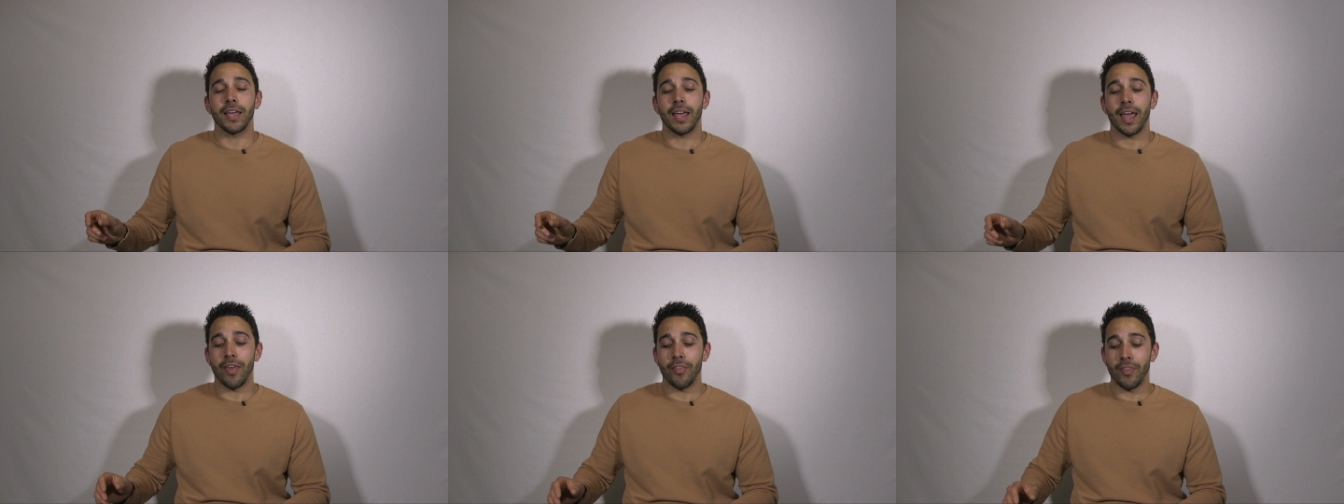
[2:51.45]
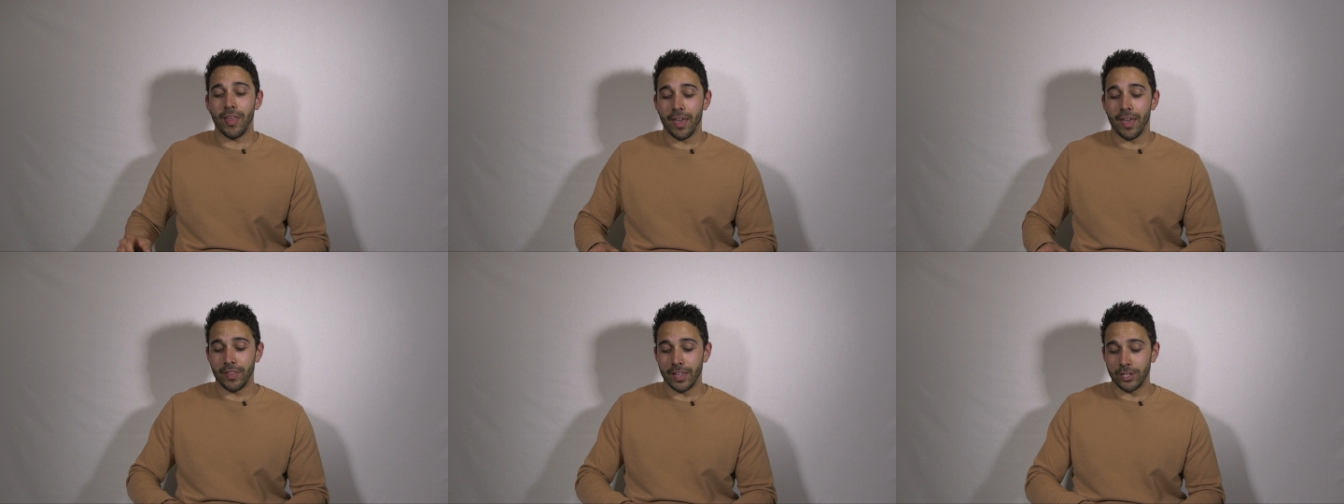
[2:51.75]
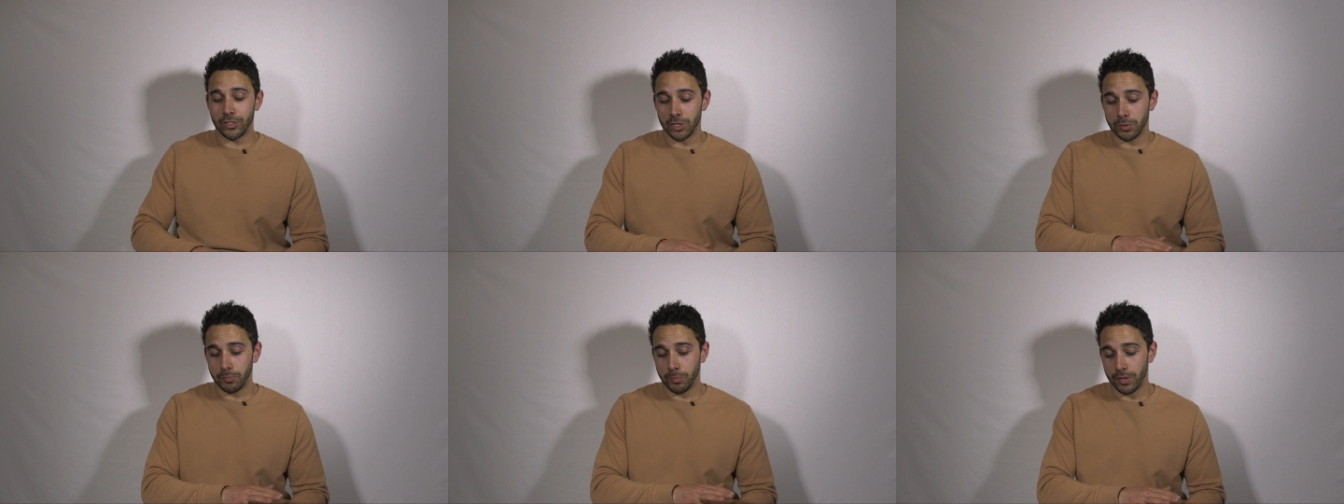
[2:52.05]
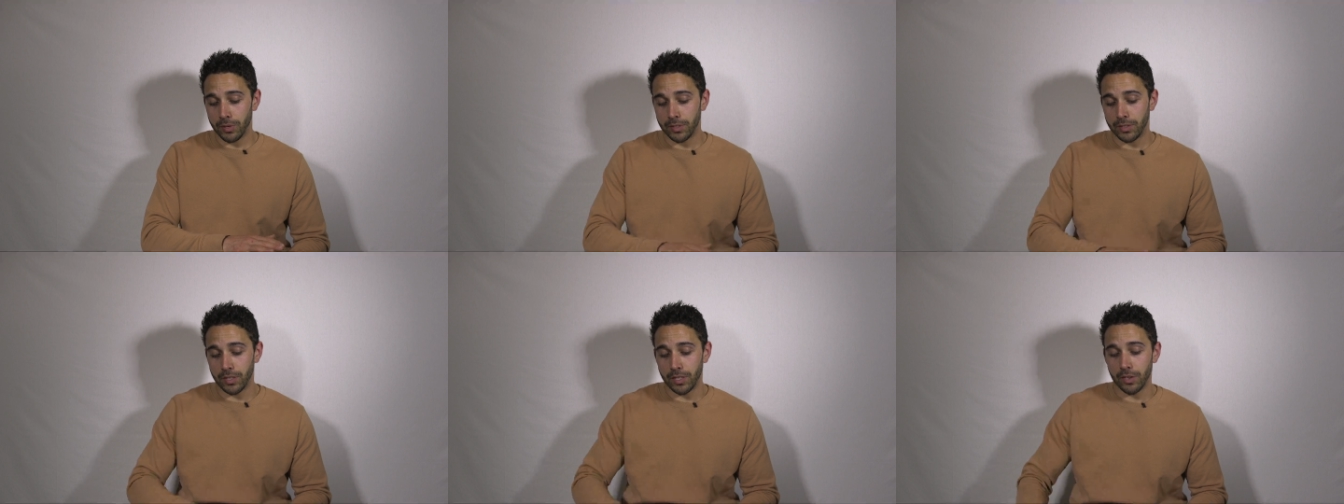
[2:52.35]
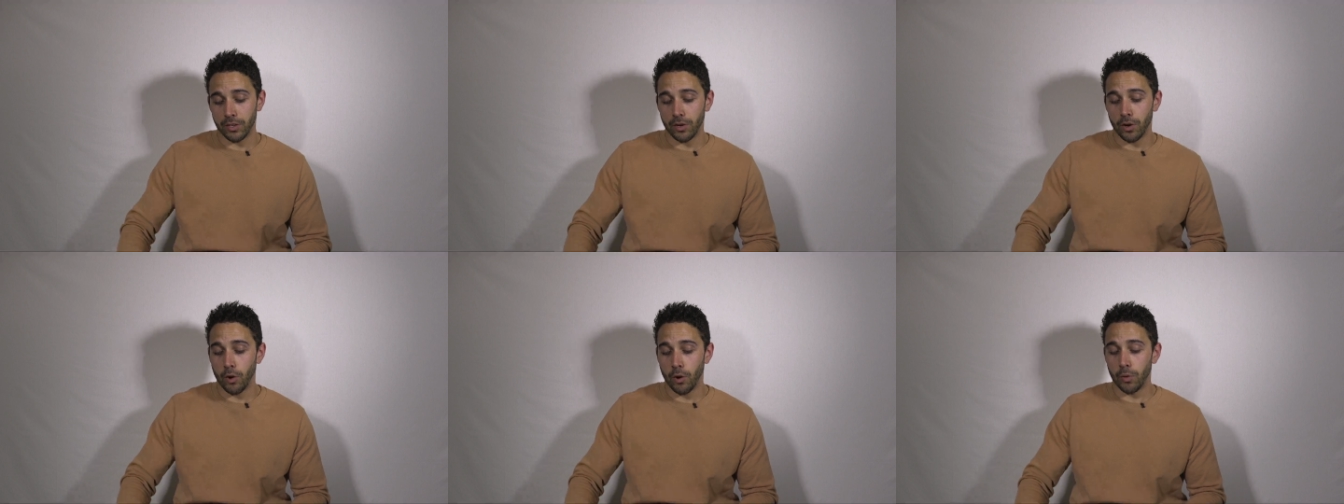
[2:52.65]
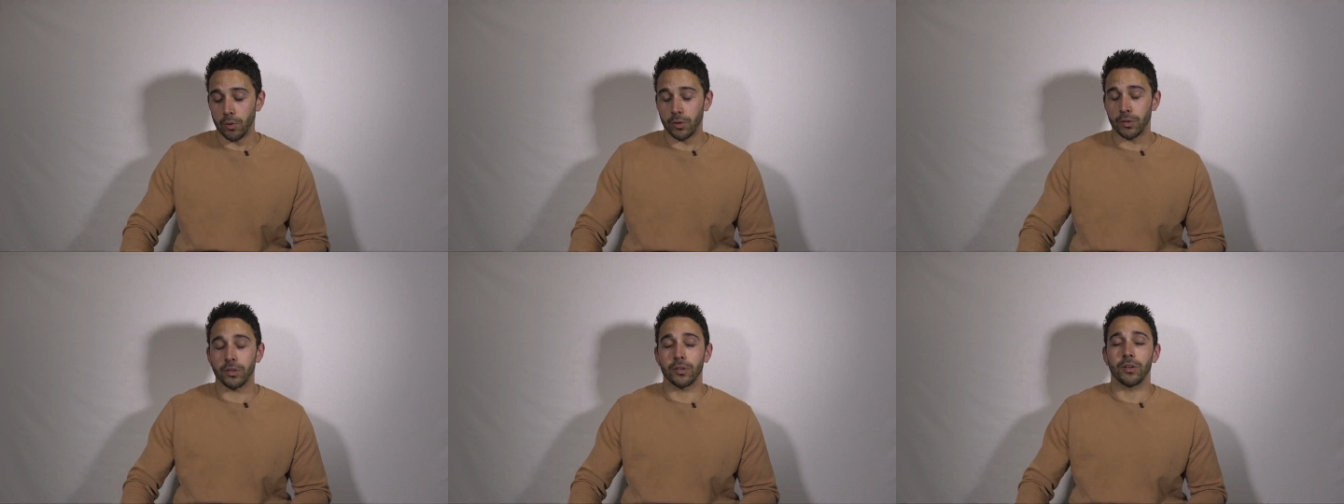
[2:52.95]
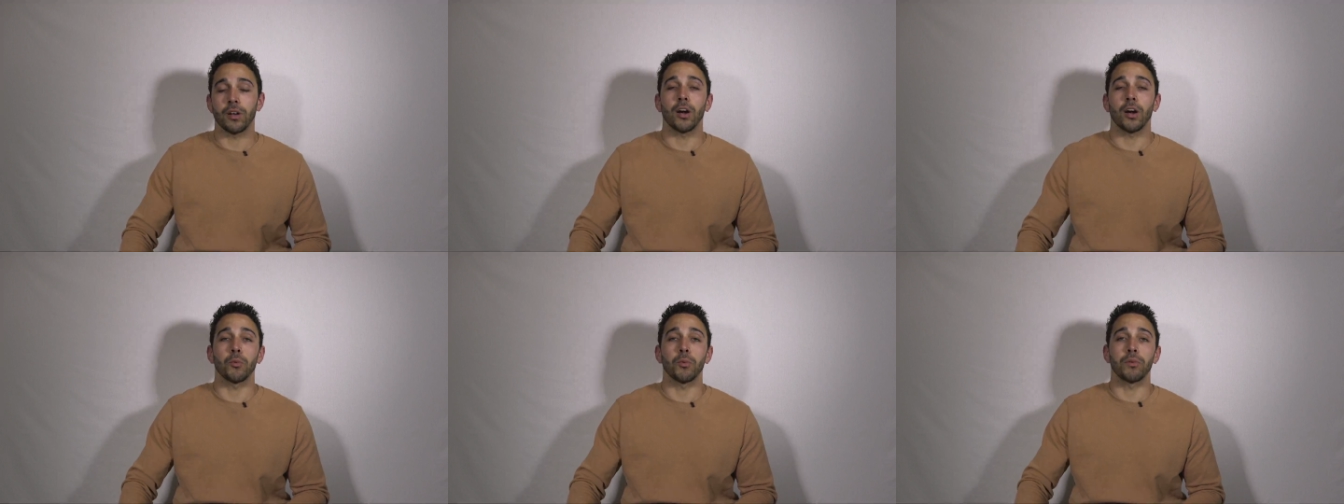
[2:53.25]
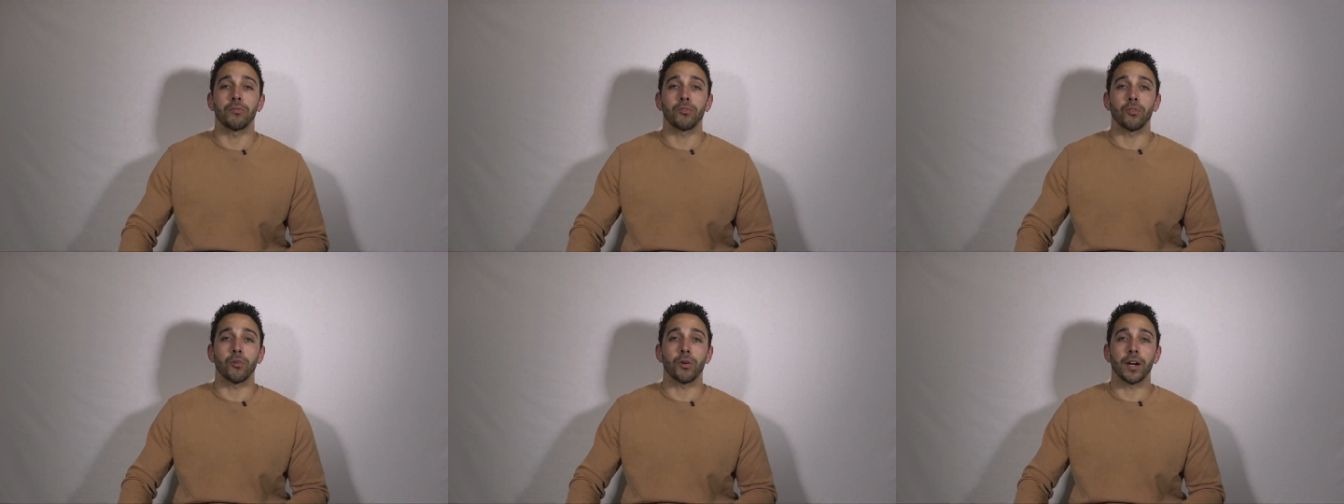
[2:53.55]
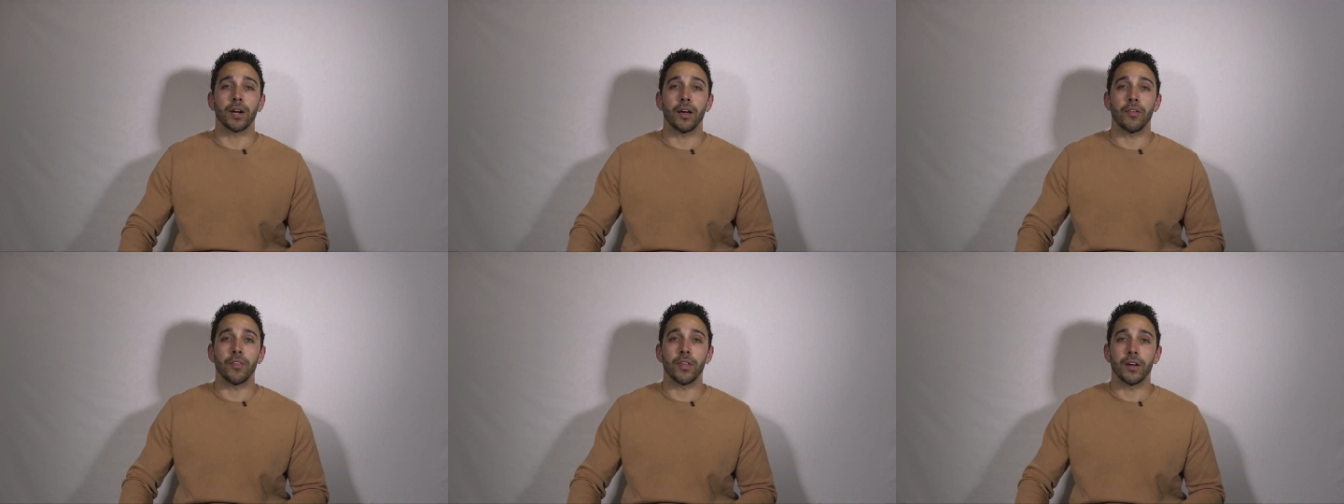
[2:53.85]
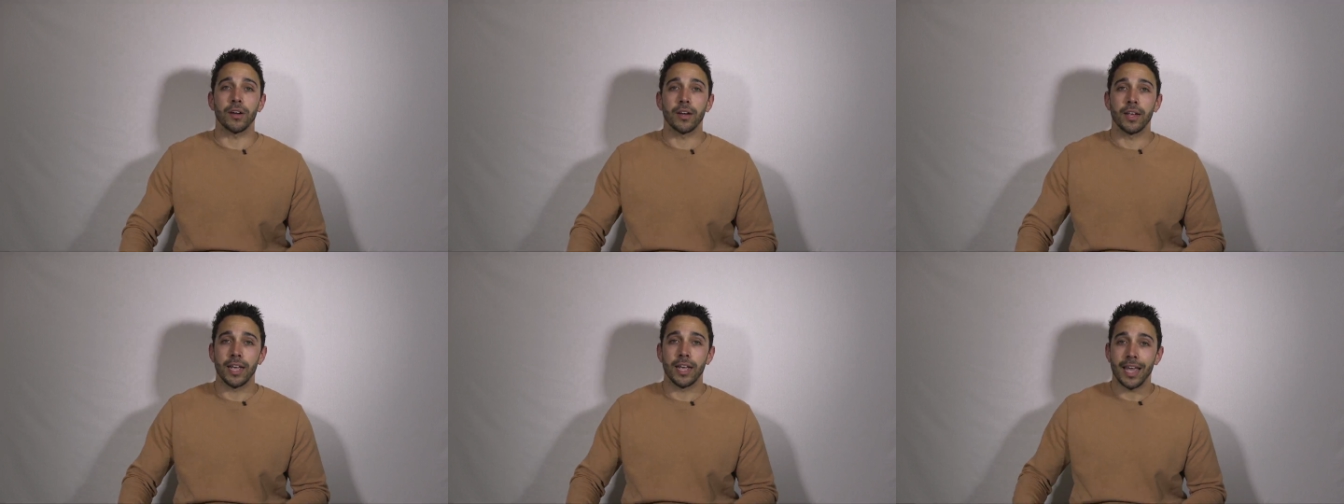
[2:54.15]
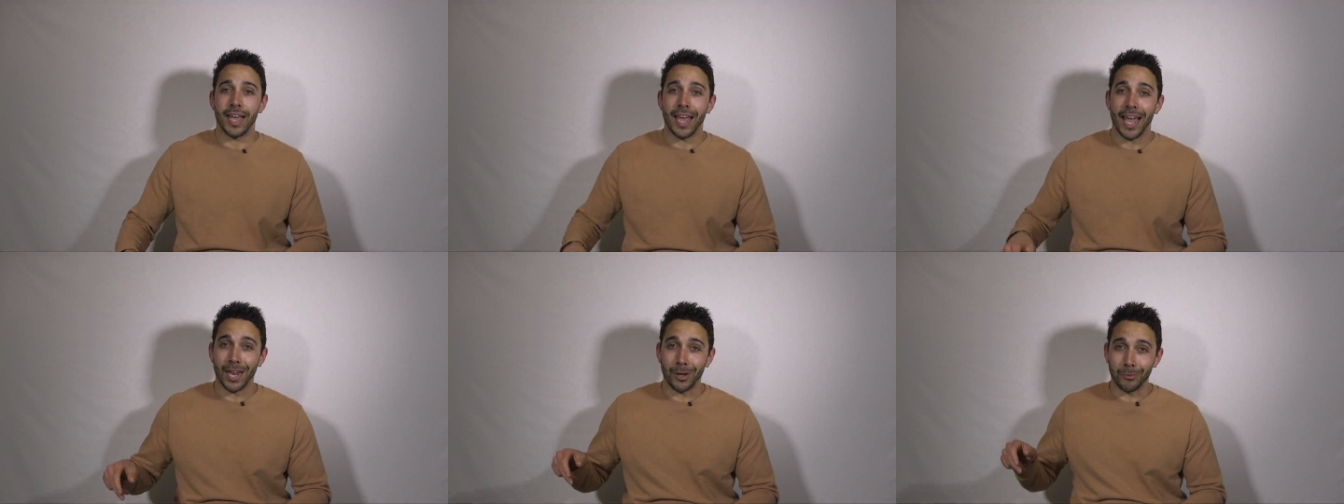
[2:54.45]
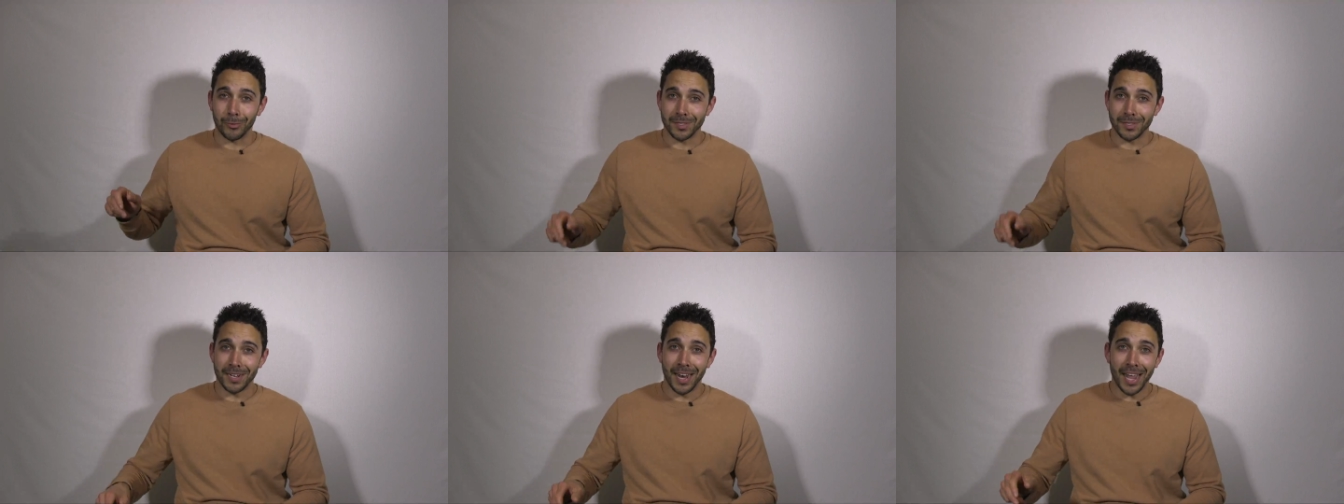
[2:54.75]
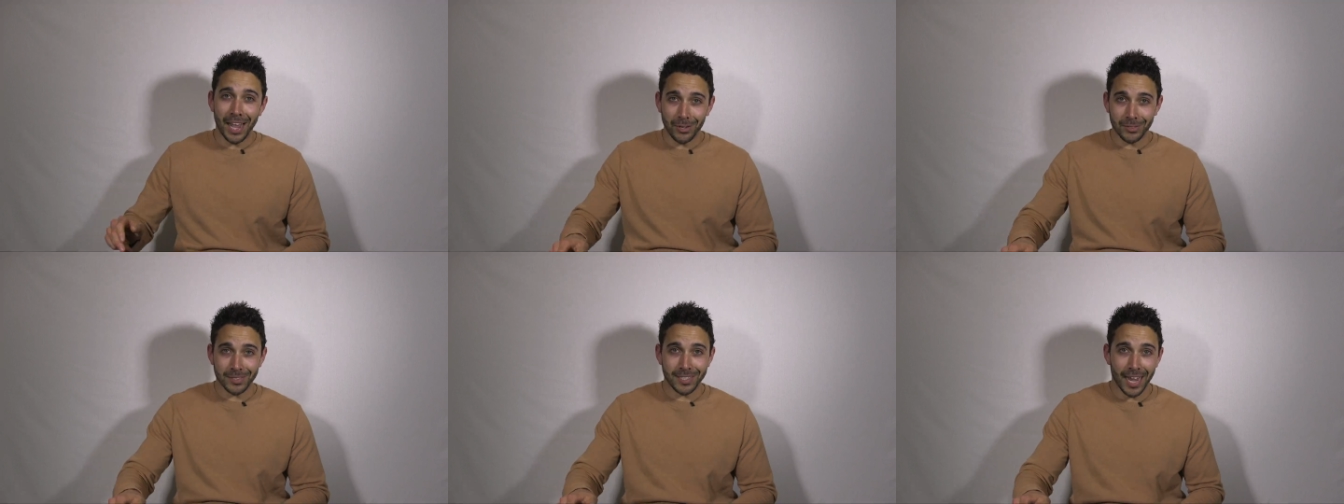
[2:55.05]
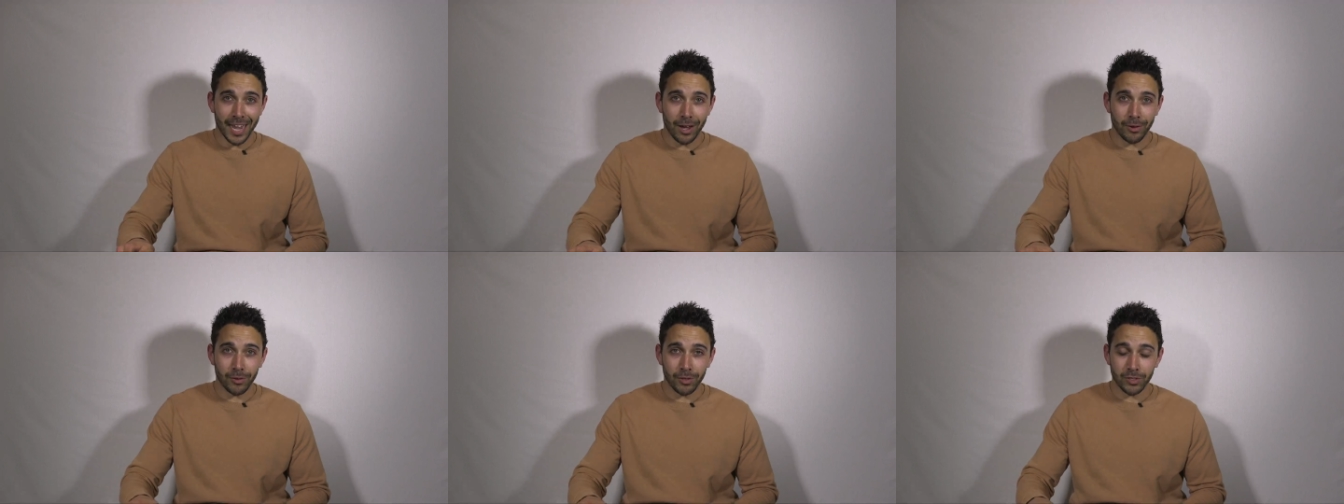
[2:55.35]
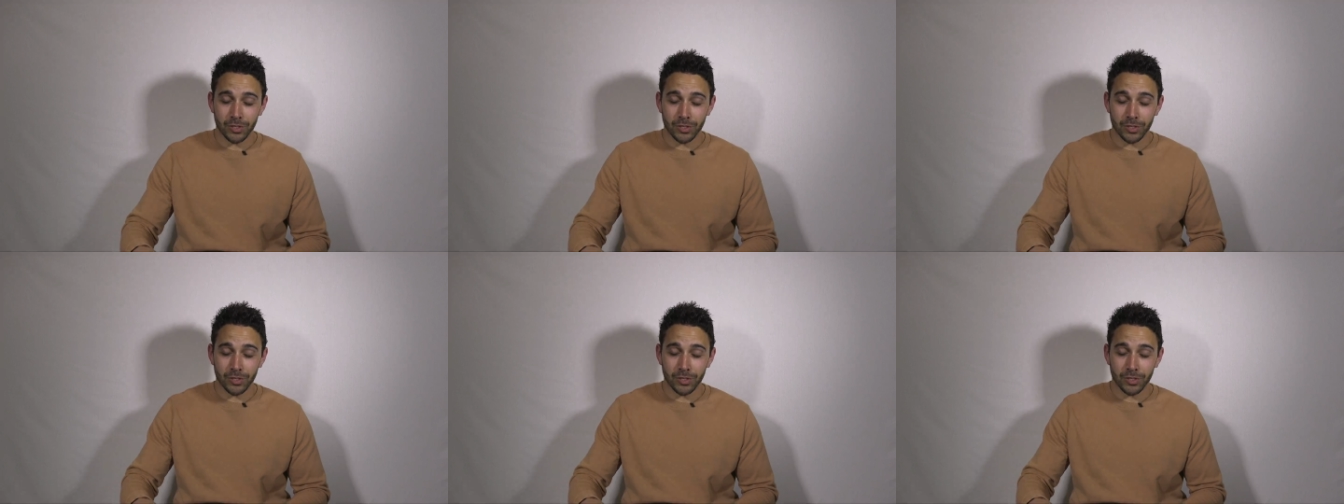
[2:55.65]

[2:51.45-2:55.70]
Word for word: and then they just put the oak hardwood flooring on there and it was nailed down.